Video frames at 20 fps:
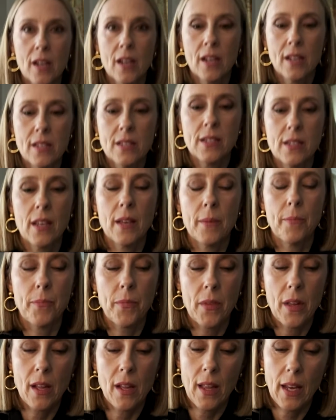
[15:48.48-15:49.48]
See,
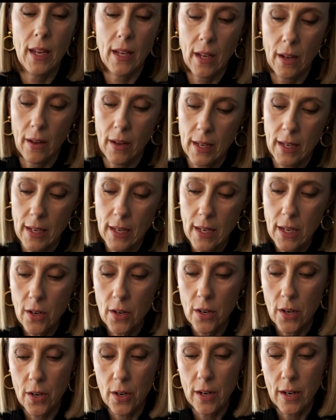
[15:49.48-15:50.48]
like
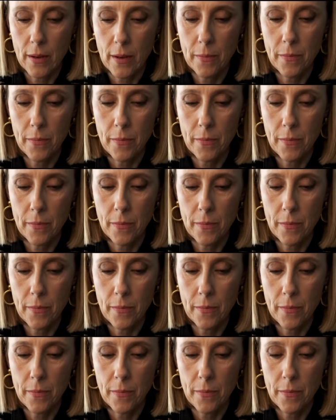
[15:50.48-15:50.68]
here,